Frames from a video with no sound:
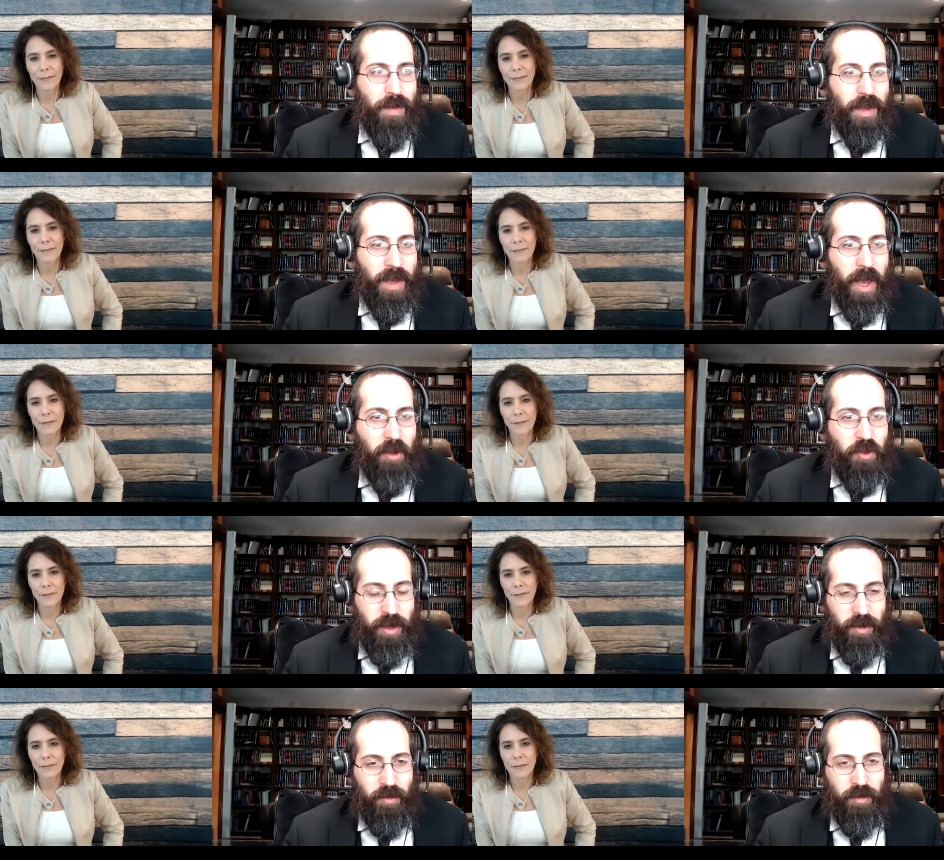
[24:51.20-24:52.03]

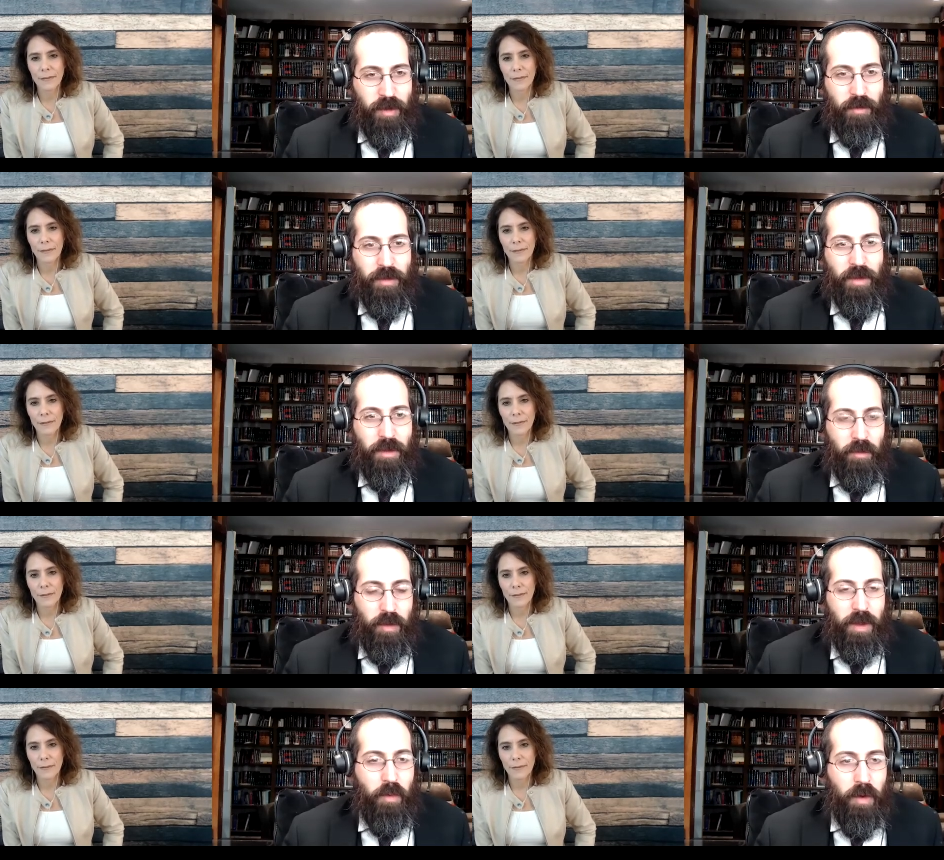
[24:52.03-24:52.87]
Speaker 1: engaging in your services
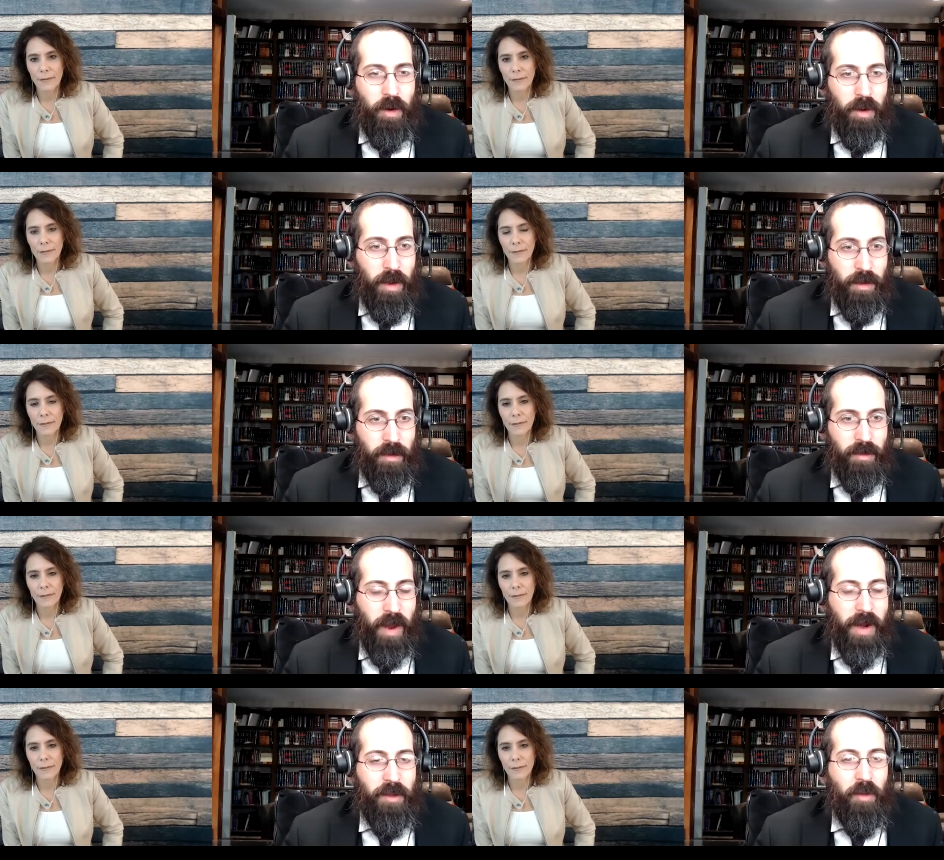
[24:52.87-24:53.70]
and really work and
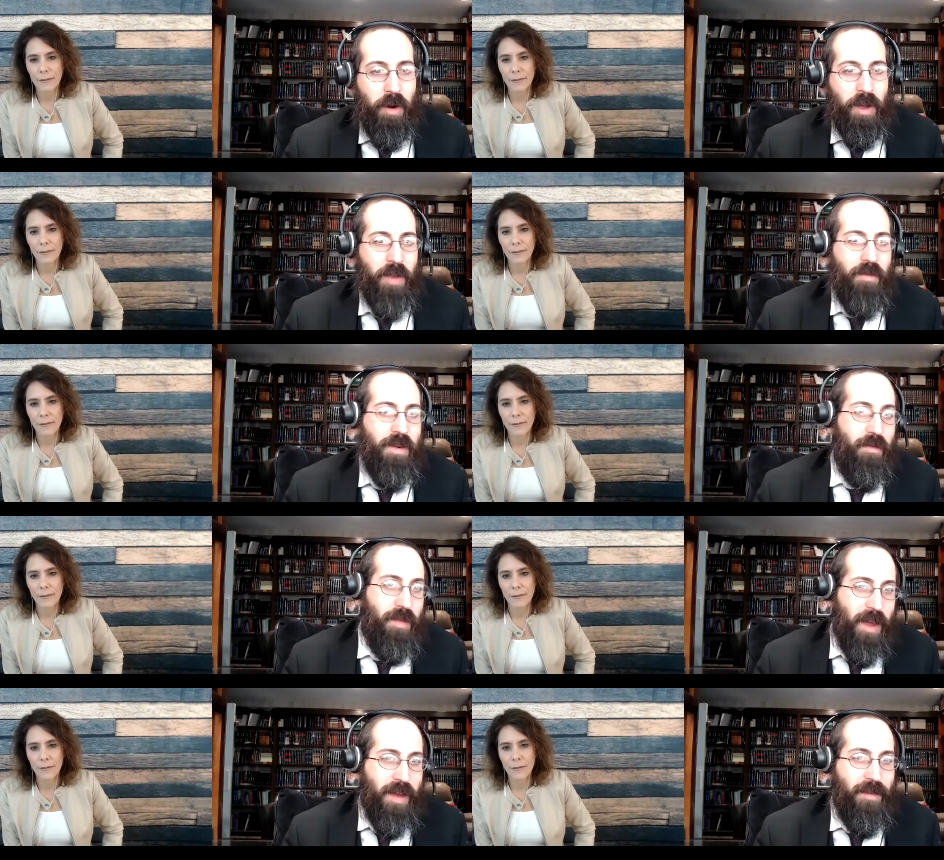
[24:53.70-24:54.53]
deciding to work, even
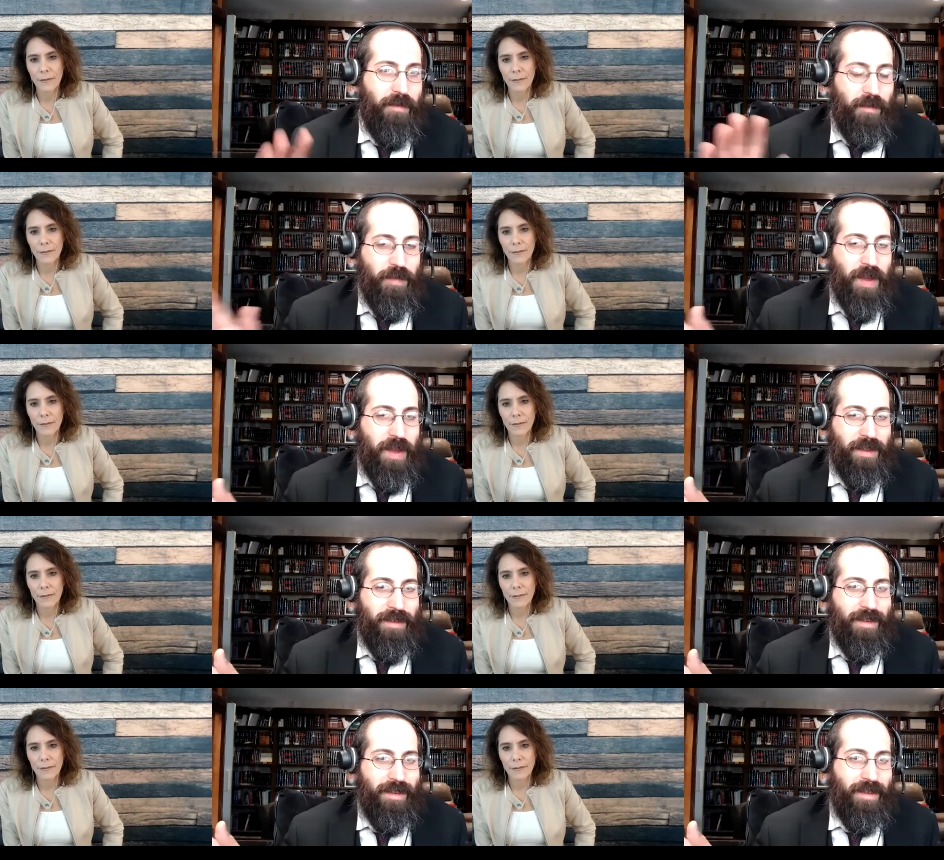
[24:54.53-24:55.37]
if they think
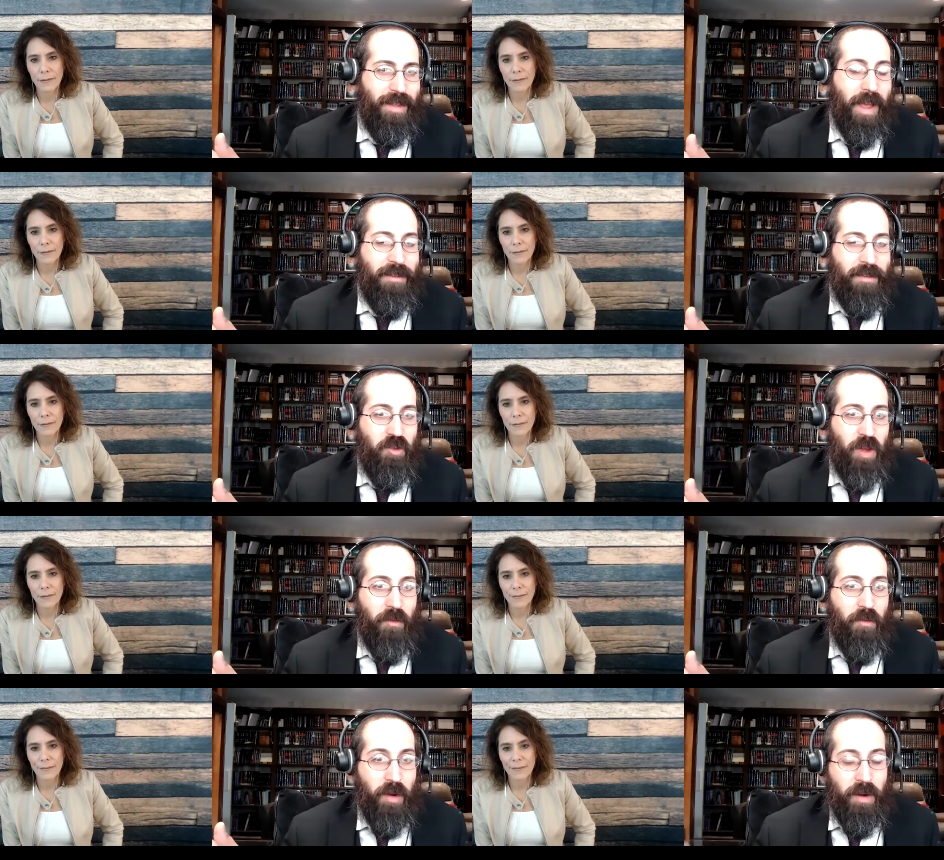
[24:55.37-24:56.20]
this is a last ditch
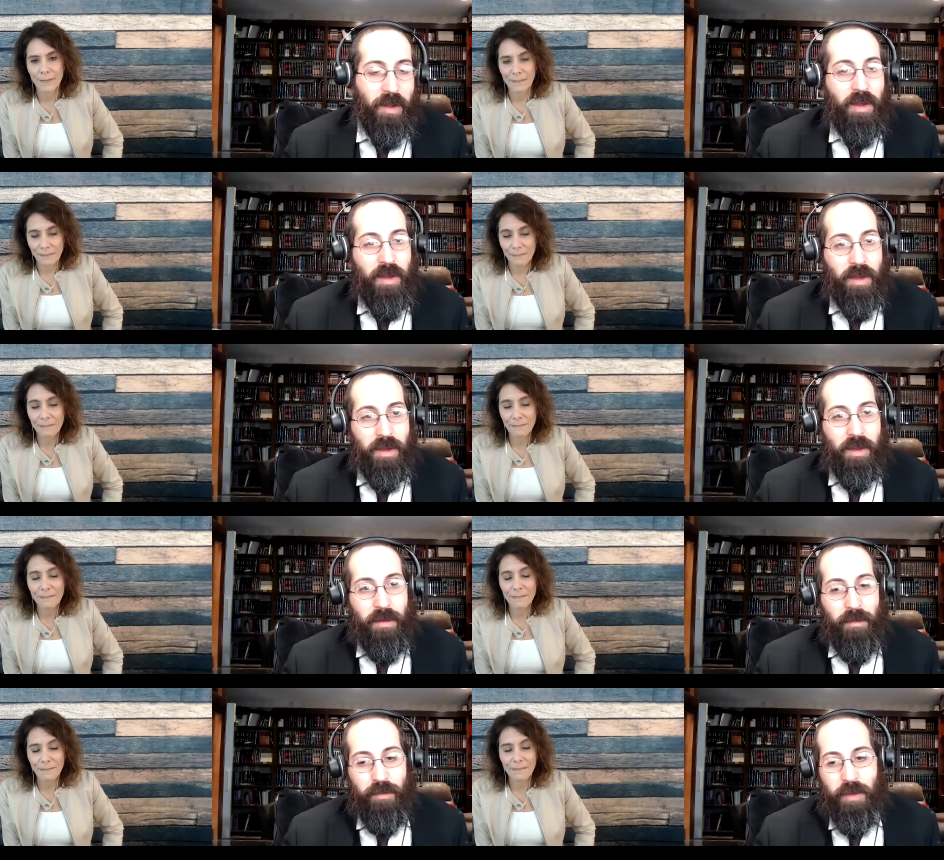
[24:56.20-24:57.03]
effort, mm-hmm.
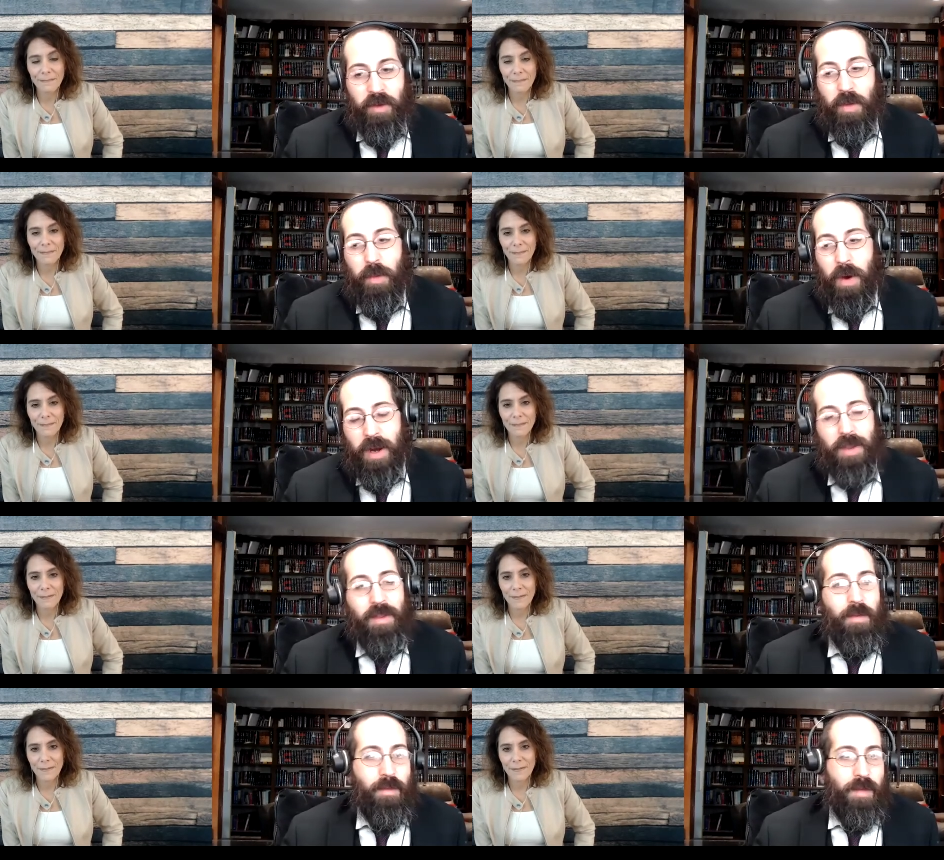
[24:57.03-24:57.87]
there's a part
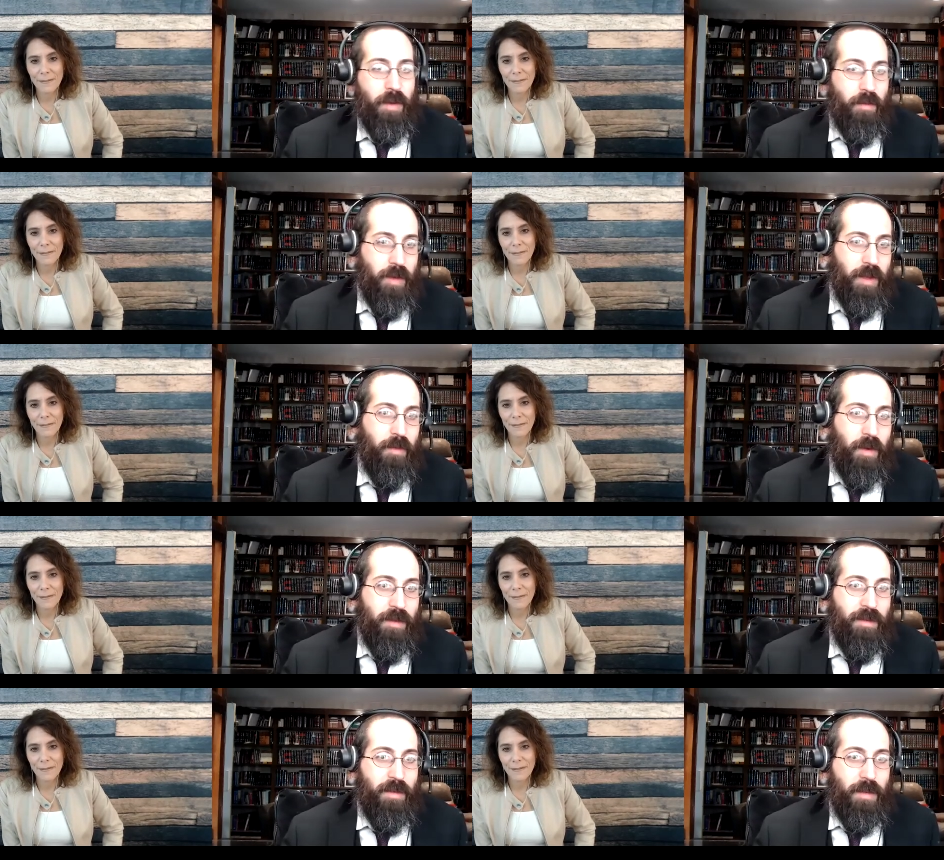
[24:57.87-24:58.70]
of them that really
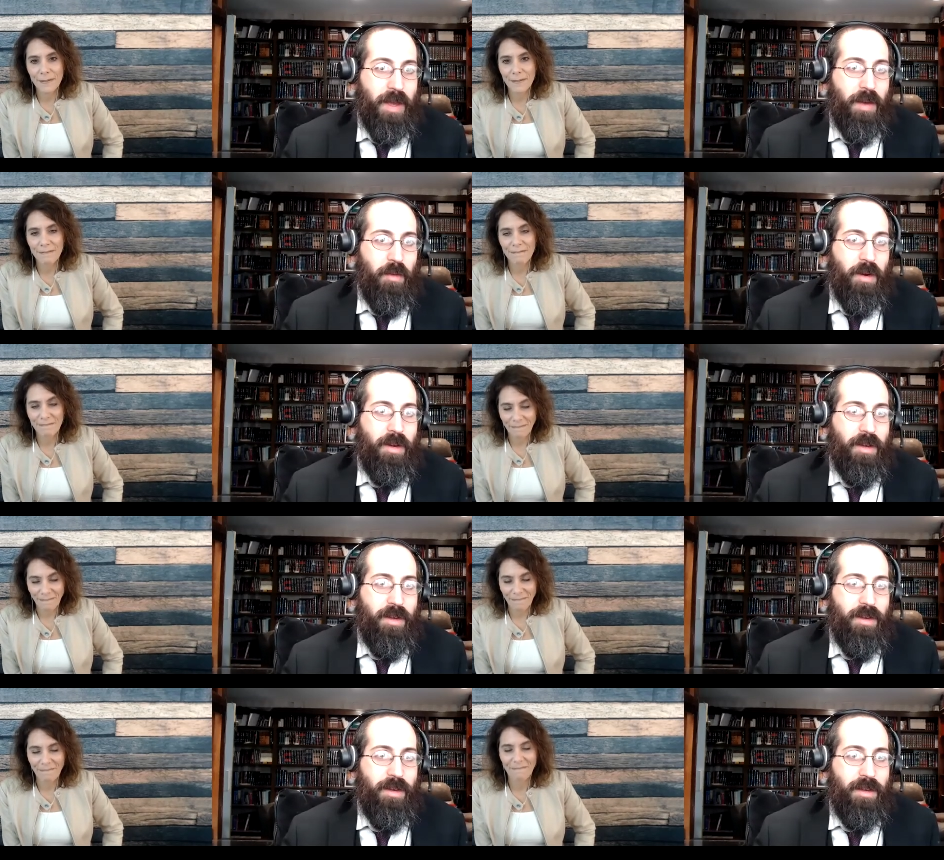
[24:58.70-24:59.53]
wants to make it work.
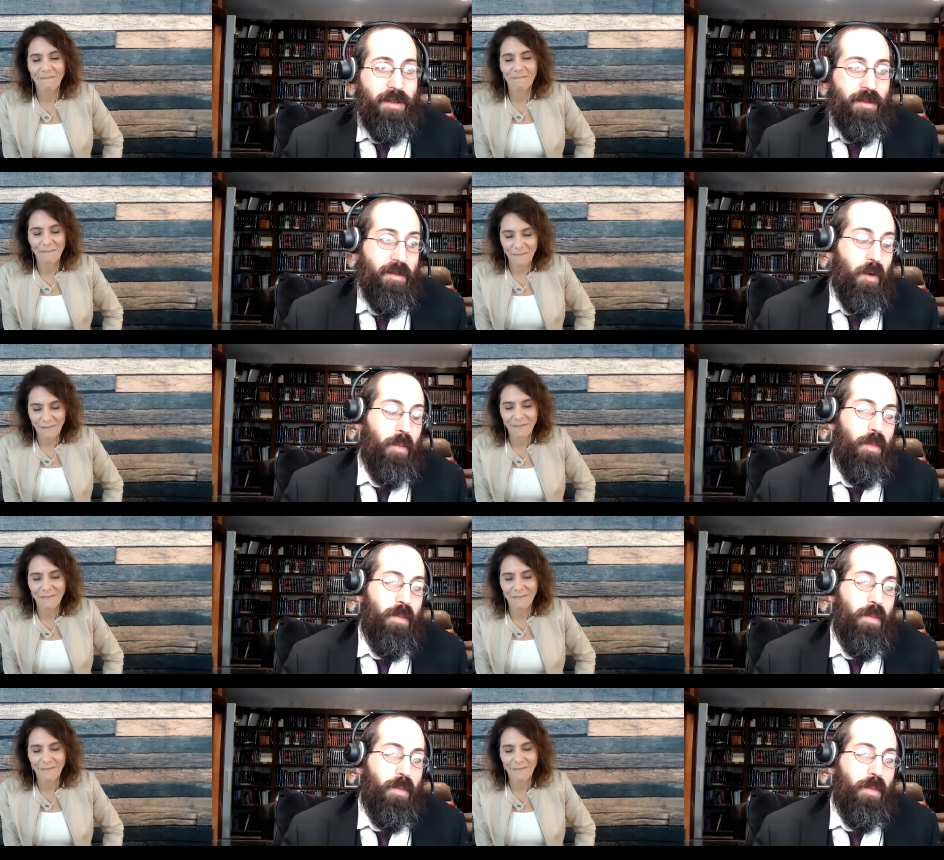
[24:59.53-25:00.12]
They just don't